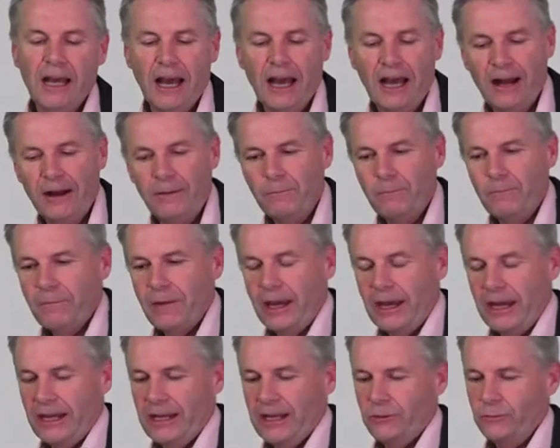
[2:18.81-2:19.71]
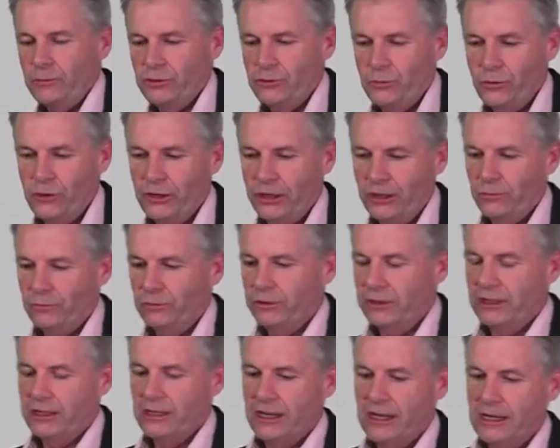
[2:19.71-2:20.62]
Um, and he was working
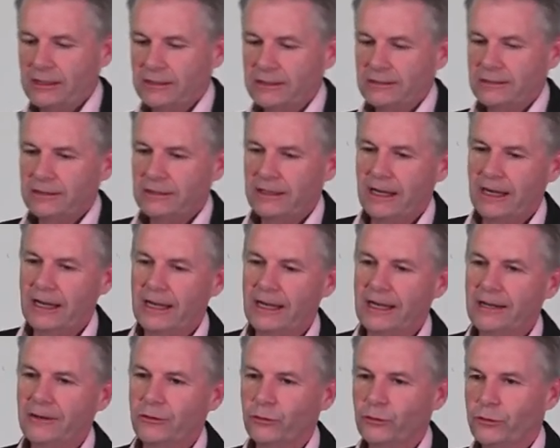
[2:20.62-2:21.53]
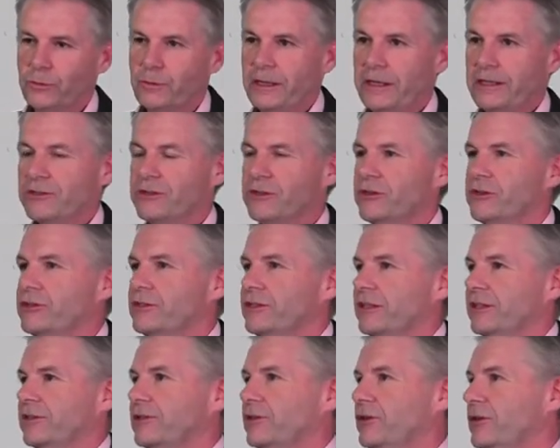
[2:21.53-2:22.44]
with a young uh, orthopaedic surgeon
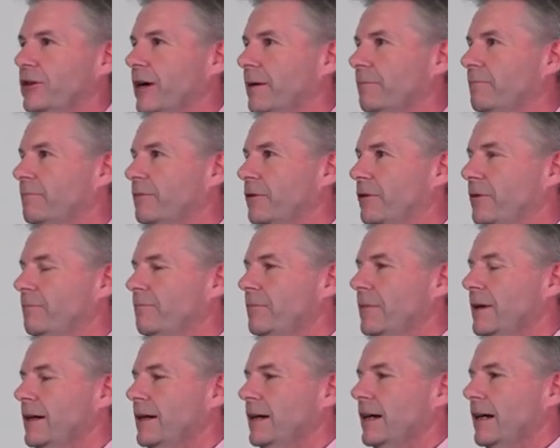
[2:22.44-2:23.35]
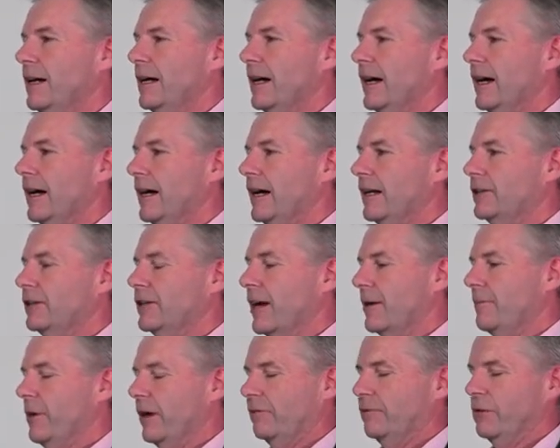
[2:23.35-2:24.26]
that turned up from, uh,
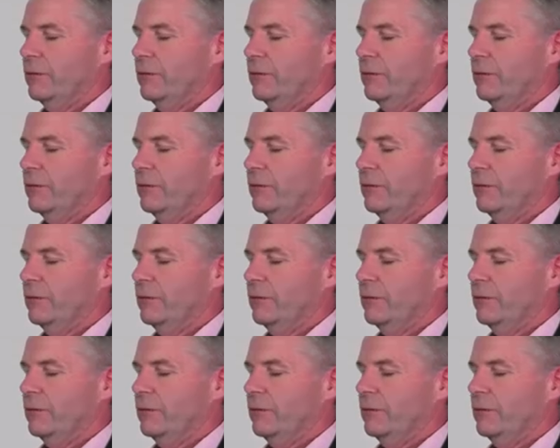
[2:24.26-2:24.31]
come back